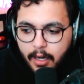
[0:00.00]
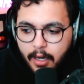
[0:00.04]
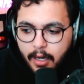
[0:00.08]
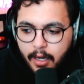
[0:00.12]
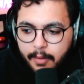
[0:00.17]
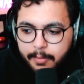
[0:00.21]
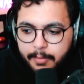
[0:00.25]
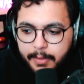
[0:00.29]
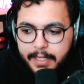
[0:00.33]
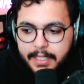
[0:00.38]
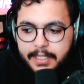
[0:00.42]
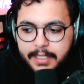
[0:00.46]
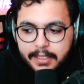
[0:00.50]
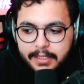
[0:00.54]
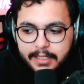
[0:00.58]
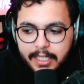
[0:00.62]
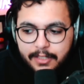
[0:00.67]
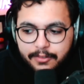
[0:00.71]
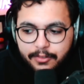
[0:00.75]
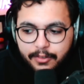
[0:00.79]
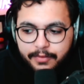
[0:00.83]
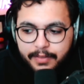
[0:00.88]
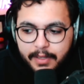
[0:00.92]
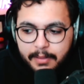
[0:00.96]
Pretty
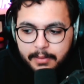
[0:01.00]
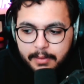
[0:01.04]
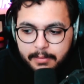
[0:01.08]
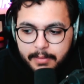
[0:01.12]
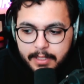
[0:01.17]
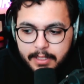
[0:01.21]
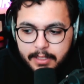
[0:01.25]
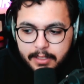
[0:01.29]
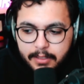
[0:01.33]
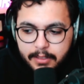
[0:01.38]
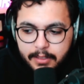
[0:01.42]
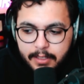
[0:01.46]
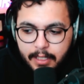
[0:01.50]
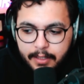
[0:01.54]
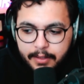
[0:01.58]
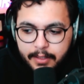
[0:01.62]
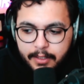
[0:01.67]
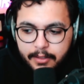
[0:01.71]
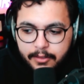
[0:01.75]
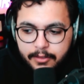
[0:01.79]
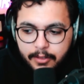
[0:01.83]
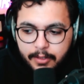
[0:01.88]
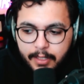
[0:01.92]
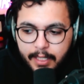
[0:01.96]
successful family businesses down
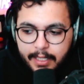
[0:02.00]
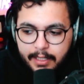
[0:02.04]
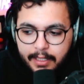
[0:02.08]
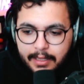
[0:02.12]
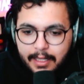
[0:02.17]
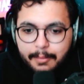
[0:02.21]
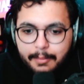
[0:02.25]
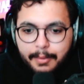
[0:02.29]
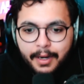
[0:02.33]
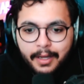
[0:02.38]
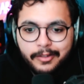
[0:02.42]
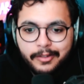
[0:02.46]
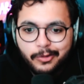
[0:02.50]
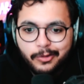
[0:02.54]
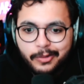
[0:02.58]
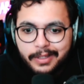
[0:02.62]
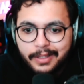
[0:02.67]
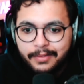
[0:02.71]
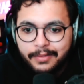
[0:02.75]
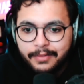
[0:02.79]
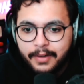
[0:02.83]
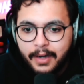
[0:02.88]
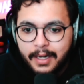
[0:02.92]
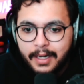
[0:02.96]
there. So like, Lebanon's
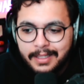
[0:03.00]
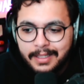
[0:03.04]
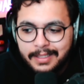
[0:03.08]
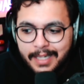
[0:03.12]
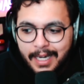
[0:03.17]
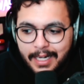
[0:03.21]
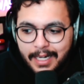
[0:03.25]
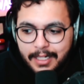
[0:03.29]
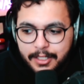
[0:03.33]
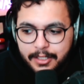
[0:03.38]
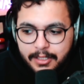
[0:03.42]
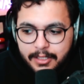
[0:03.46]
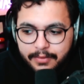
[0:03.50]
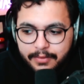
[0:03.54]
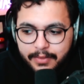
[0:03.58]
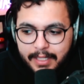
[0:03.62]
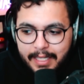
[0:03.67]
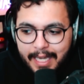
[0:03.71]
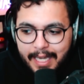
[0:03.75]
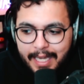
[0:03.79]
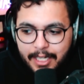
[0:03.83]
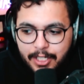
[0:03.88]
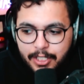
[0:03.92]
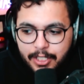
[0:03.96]
really fun. It's kind of just a
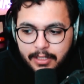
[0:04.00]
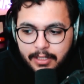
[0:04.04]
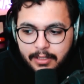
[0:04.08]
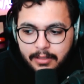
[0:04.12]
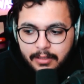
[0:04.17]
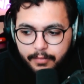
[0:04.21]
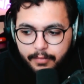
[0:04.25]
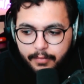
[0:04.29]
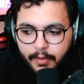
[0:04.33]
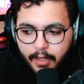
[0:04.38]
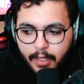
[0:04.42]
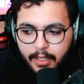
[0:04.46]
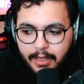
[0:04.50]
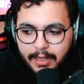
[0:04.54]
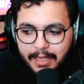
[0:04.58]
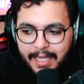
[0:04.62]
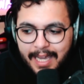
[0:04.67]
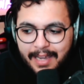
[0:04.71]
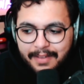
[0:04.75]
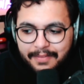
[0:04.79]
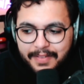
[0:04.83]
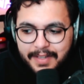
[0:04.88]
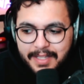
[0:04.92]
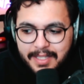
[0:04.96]
vacation.
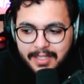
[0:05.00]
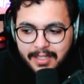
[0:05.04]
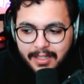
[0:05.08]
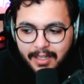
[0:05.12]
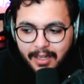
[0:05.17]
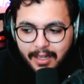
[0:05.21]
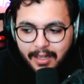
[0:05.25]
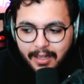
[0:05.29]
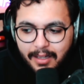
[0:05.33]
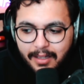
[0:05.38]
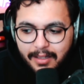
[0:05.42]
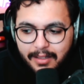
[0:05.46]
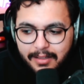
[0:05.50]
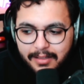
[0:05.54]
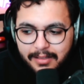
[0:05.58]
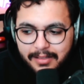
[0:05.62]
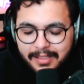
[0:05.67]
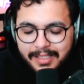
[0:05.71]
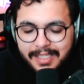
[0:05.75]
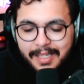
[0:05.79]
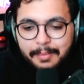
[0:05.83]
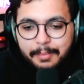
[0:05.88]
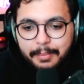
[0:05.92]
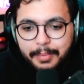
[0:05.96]
Life is
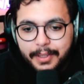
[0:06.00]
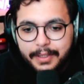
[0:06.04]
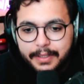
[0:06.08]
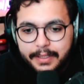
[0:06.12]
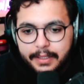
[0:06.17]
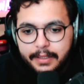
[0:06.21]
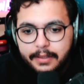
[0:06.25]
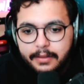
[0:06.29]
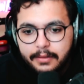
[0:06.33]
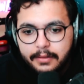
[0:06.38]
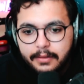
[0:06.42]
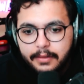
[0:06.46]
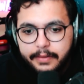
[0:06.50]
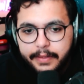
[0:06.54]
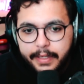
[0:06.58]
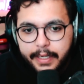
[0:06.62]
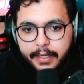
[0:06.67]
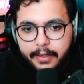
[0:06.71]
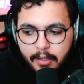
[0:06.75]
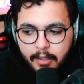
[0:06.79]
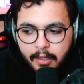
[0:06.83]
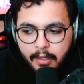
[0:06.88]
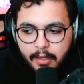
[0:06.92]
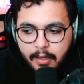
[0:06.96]
simpler
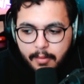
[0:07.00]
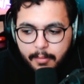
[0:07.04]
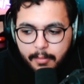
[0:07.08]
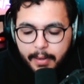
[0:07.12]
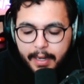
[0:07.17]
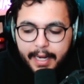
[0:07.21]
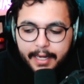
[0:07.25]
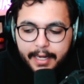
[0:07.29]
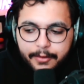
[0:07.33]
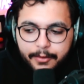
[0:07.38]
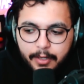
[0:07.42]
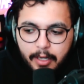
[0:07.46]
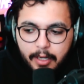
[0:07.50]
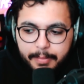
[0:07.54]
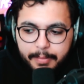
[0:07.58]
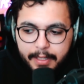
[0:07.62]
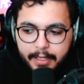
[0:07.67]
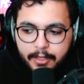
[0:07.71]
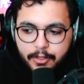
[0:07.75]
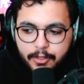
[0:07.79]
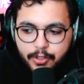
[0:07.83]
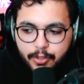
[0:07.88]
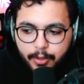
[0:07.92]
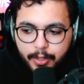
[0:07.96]
there. But I grew up
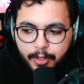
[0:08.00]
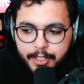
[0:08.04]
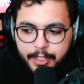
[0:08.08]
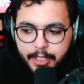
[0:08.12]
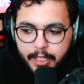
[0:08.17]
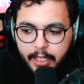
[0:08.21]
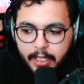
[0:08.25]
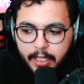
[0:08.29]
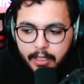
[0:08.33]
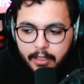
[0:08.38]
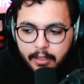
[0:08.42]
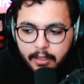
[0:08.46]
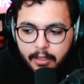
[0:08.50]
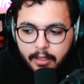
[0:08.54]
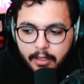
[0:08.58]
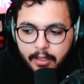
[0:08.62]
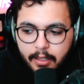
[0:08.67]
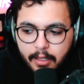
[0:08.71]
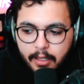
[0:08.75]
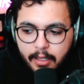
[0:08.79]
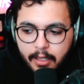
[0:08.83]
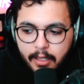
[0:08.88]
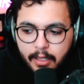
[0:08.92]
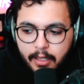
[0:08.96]
here in Georgia.
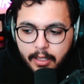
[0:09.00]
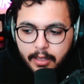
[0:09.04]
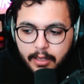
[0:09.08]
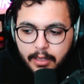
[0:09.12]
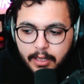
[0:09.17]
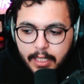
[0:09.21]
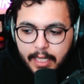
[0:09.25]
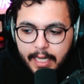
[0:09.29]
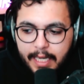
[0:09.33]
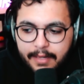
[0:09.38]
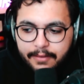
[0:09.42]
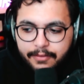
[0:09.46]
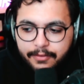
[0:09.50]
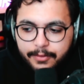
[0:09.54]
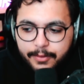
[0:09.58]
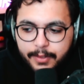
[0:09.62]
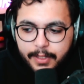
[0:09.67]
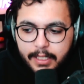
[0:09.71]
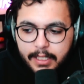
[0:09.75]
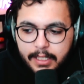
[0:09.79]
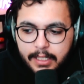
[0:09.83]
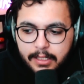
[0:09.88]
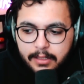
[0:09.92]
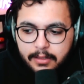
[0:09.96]
Life
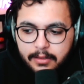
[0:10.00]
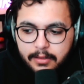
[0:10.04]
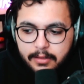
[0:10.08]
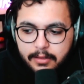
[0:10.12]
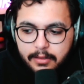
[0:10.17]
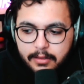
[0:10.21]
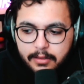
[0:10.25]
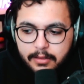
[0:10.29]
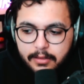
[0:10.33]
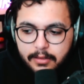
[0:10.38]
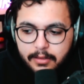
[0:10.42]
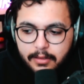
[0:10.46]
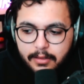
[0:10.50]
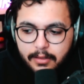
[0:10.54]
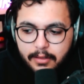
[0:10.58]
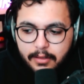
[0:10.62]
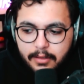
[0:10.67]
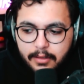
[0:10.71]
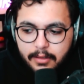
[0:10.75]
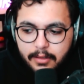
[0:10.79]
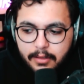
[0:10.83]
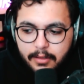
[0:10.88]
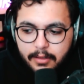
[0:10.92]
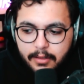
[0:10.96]
was,
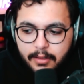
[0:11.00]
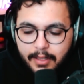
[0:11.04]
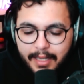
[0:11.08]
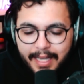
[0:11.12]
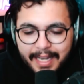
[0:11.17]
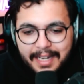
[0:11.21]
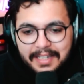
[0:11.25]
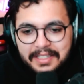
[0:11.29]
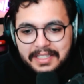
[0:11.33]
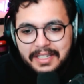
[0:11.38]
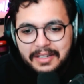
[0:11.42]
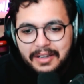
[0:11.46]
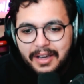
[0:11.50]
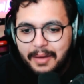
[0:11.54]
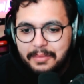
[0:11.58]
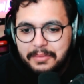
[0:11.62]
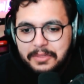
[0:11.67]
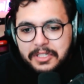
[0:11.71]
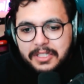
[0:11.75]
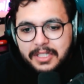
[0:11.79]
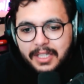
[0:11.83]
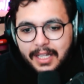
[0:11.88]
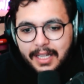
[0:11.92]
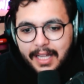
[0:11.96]
like I said, I'm
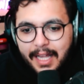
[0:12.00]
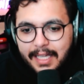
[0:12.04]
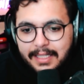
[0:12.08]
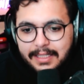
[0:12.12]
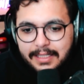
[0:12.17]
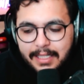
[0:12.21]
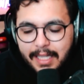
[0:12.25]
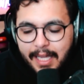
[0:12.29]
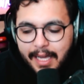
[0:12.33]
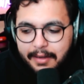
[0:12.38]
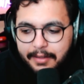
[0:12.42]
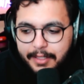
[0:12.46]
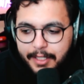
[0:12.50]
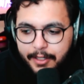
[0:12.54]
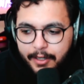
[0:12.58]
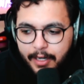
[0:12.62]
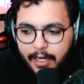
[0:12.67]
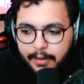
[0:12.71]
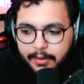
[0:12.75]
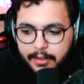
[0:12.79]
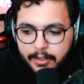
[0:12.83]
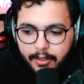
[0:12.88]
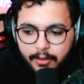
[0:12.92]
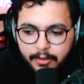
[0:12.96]
just a class clown. You know,
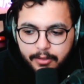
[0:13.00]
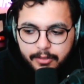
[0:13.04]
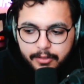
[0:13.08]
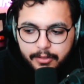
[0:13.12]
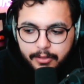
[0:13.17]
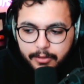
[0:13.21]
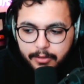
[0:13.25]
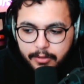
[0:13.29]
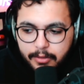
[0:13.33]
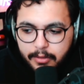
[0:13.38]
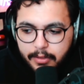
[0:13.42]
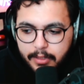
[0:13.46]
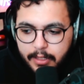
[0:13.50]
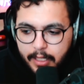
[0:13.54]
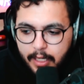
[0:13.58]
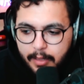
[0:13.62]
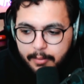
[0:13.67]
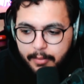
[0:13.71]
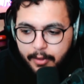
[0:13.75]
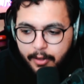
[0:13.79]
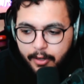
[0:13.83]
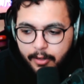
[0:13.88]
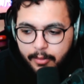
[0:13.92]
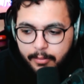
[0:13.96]
I would go to school, would
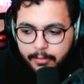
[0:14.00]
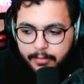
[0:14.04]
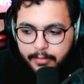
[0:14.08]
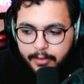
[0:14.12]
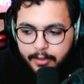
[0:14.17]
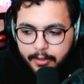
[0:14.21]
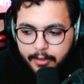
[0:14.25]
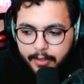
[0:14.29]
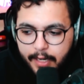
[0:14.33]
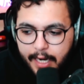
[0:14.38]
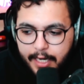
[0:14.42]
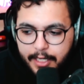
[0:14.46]
come home, crack